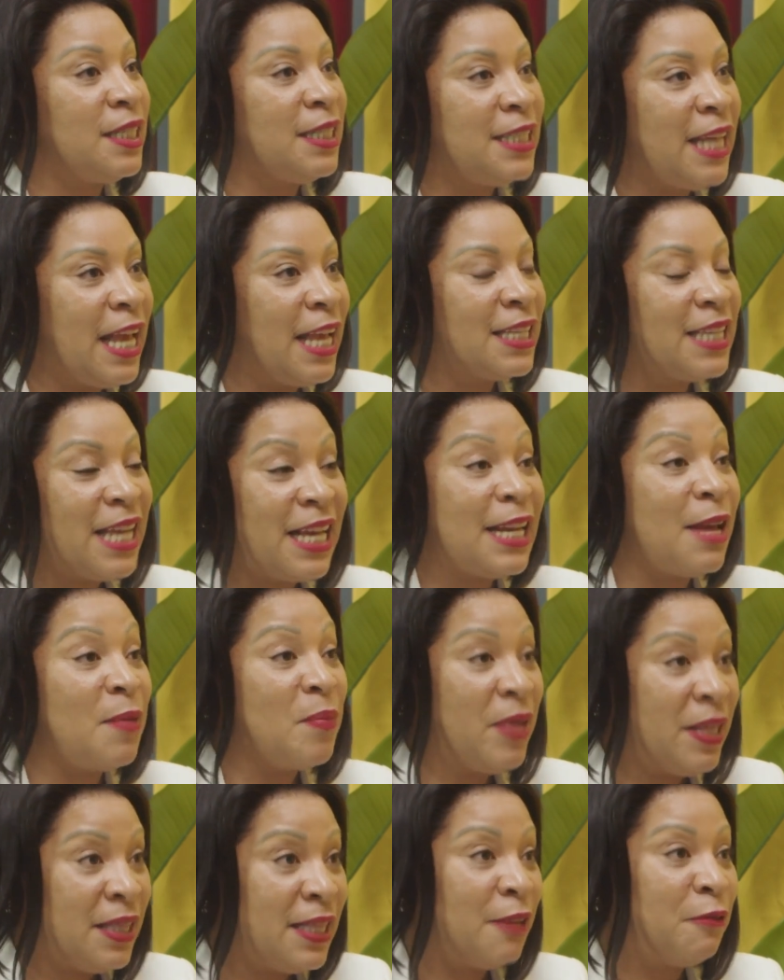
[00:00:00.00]
it takes. And I
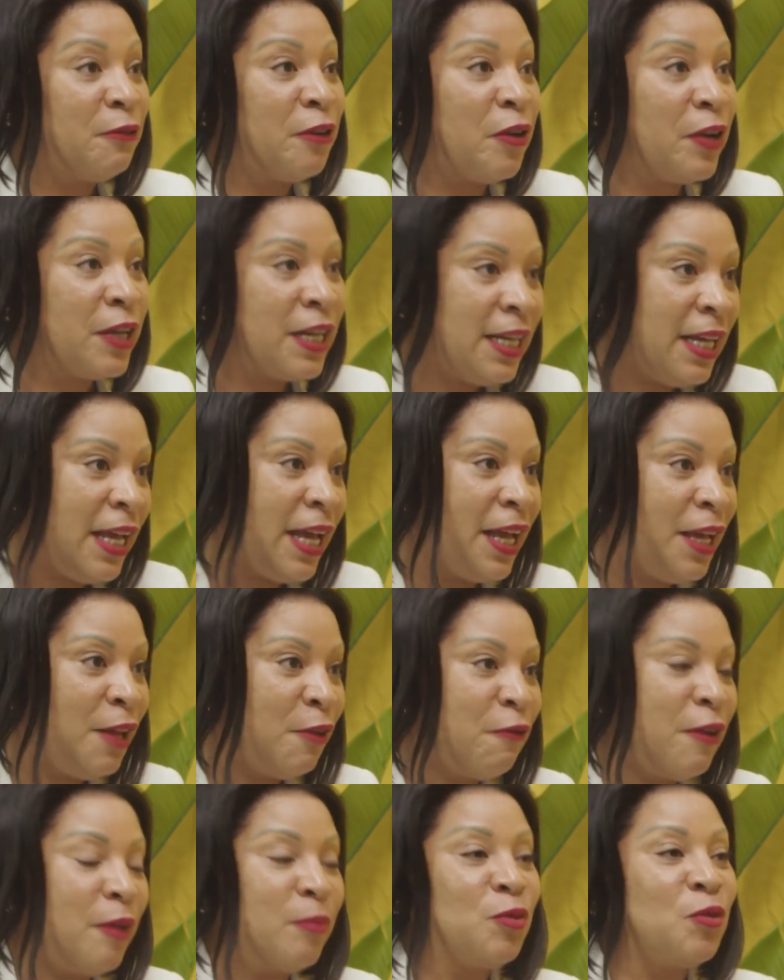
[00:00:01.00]
made that very clear.
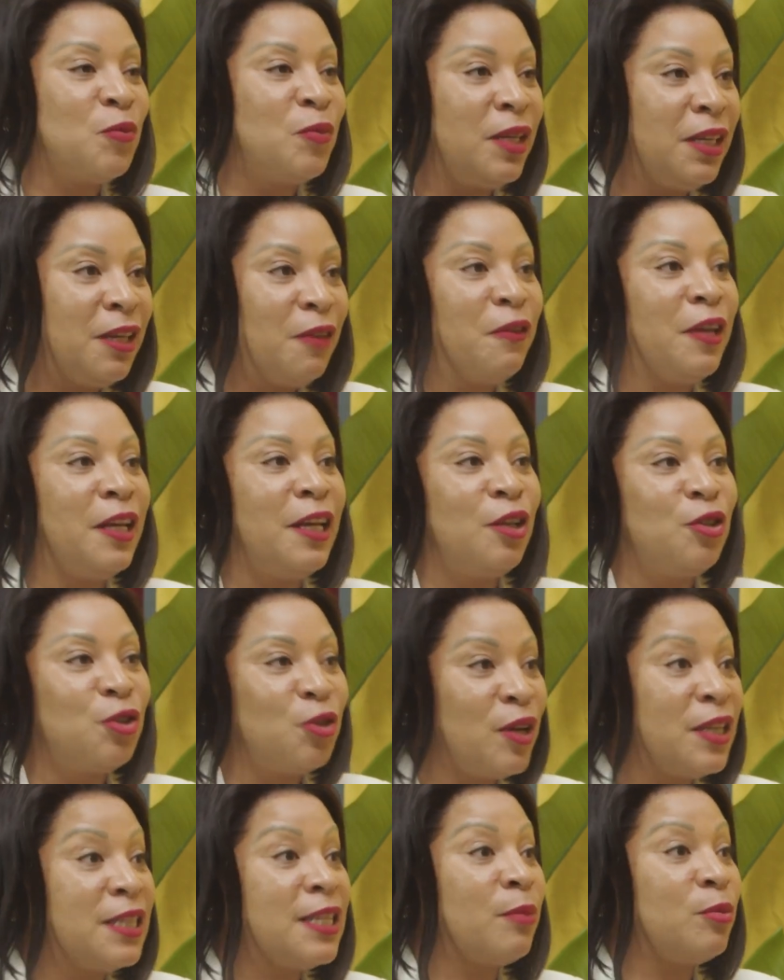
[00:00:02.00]
If I'm to be given a
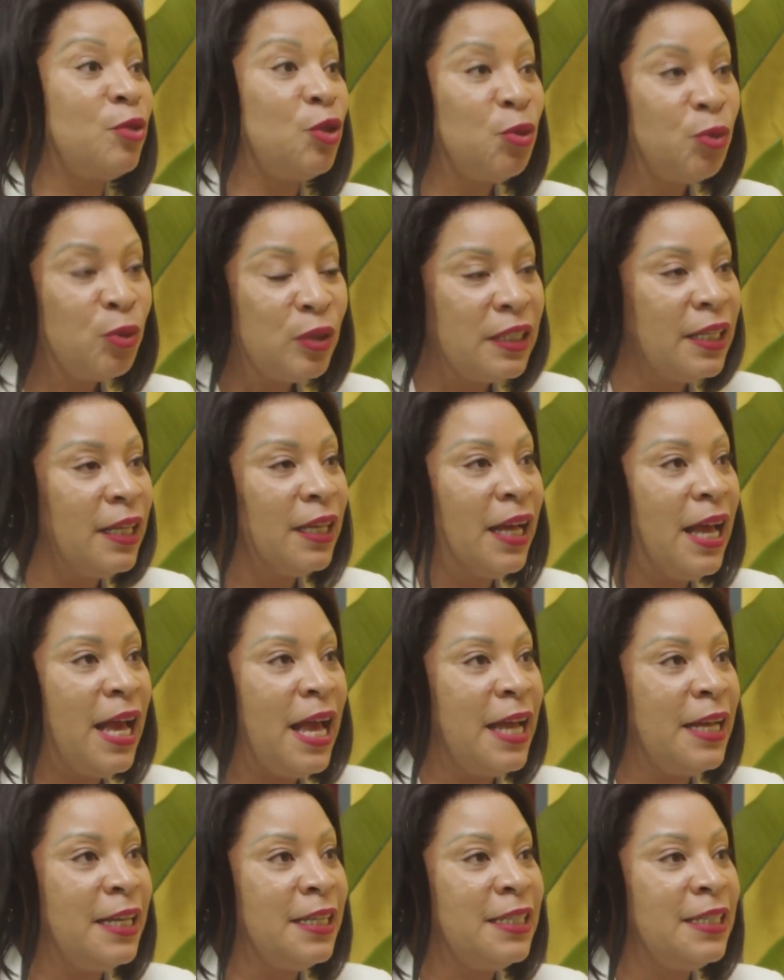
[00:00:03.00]
choice, I'm choosing
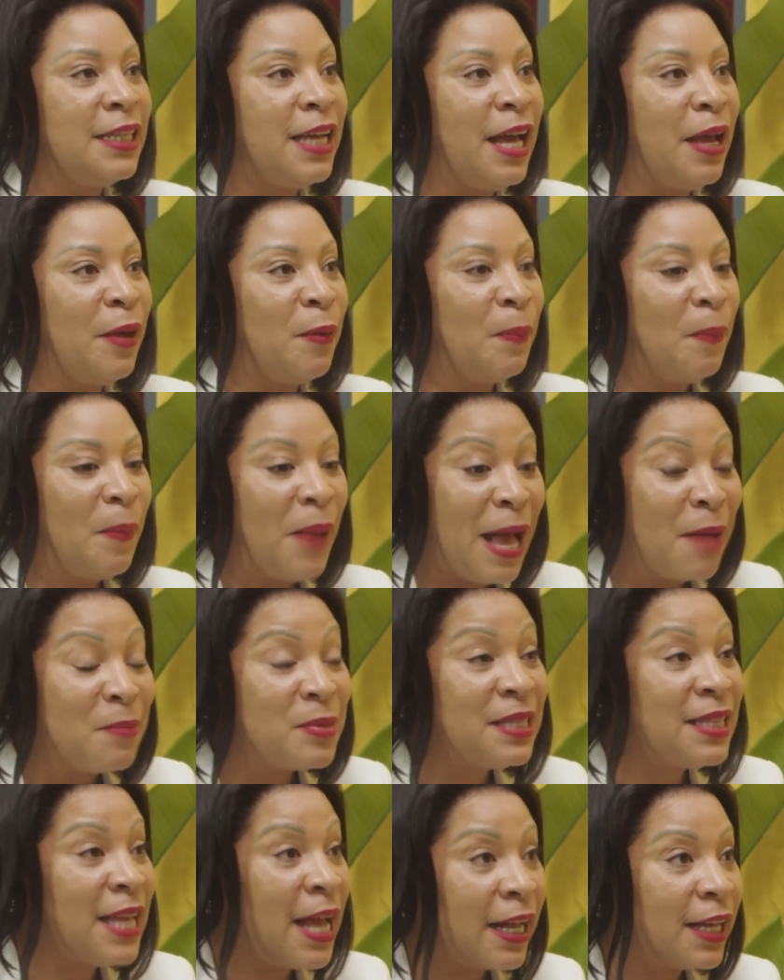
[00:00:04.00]
and I'm
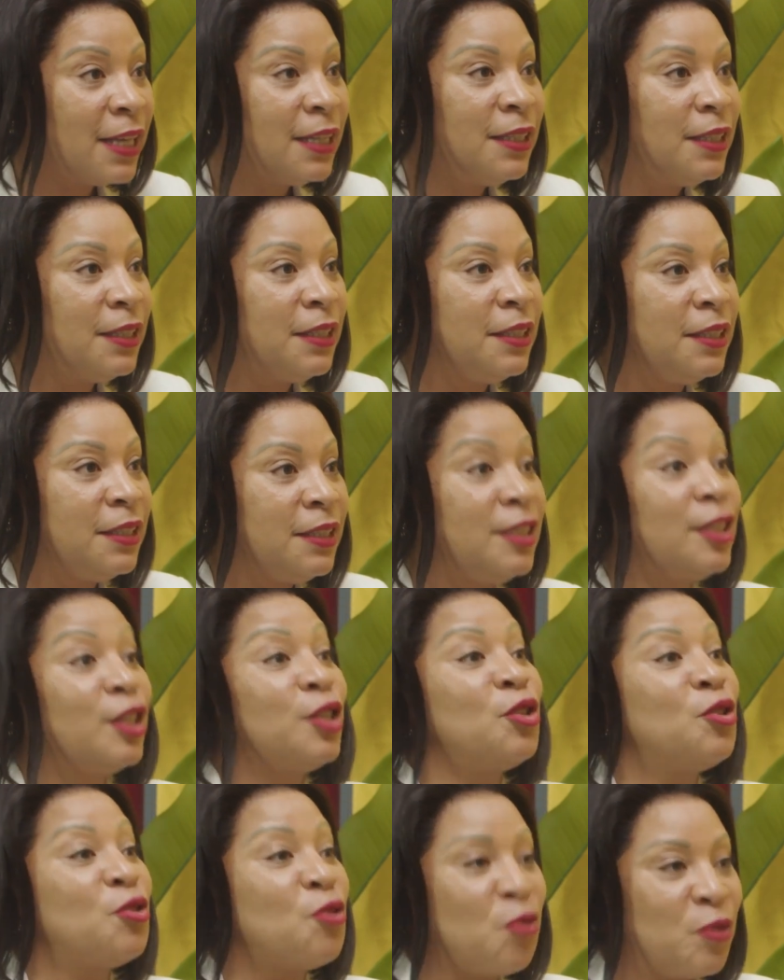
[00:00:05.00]
stuck.
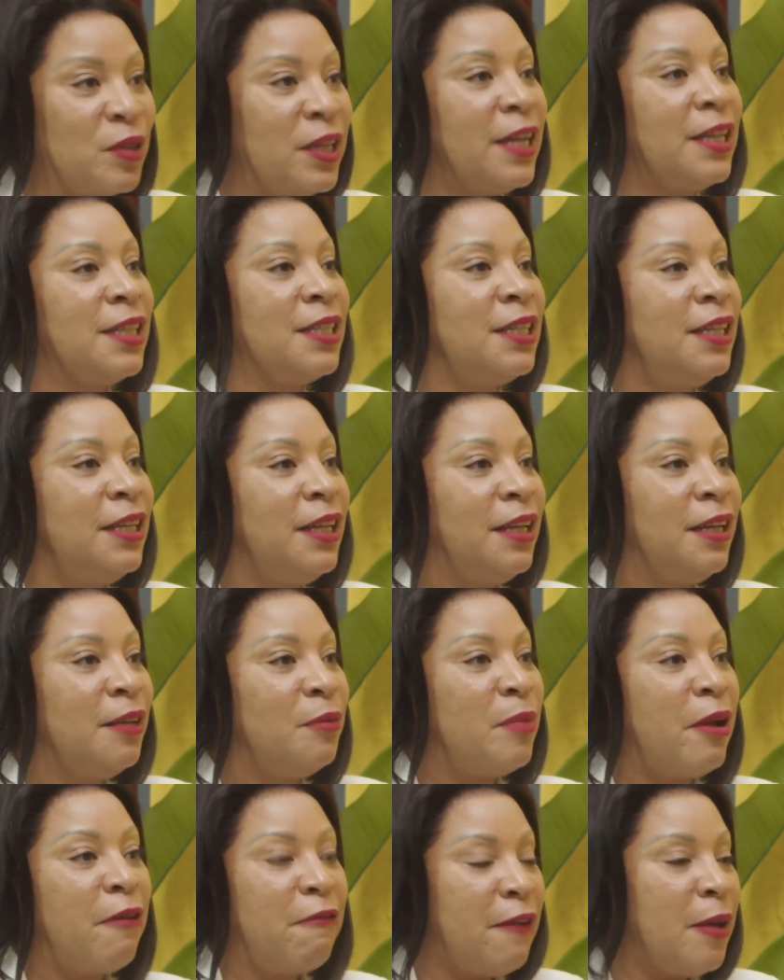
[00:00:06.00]
Just know that
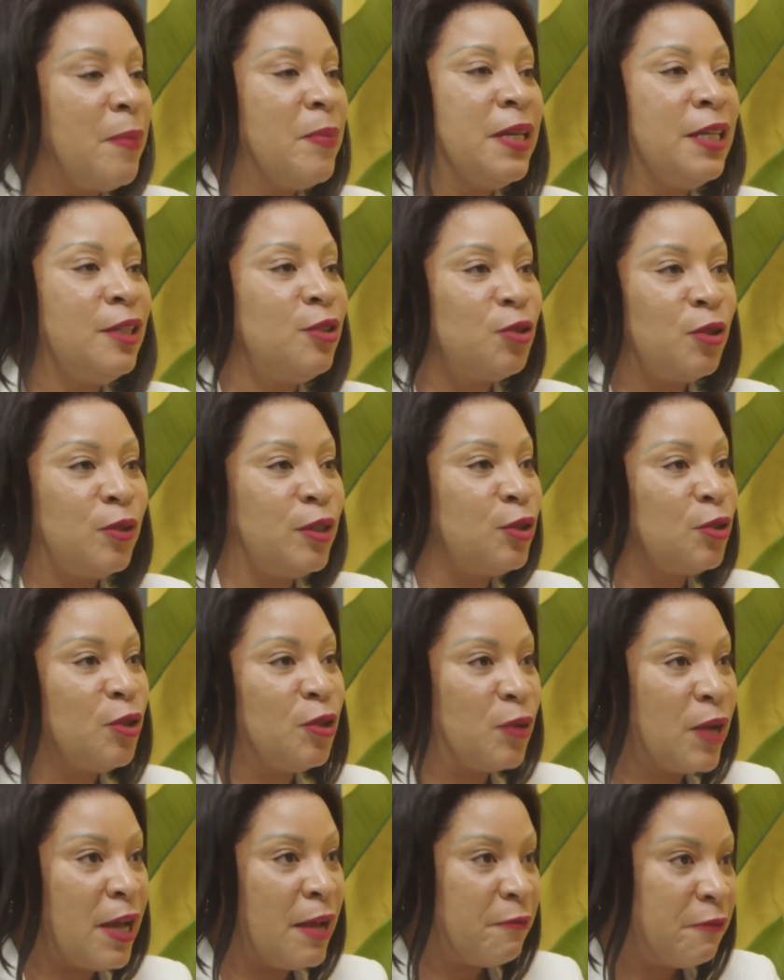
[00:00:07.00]
my family is always going
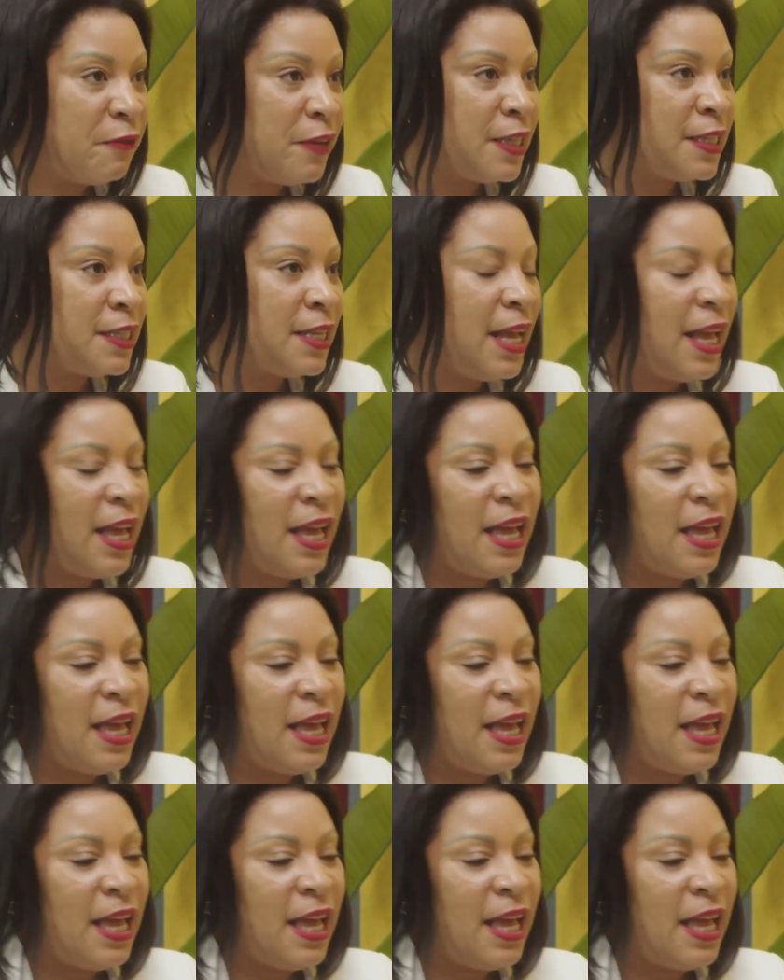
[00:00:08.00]
to come first.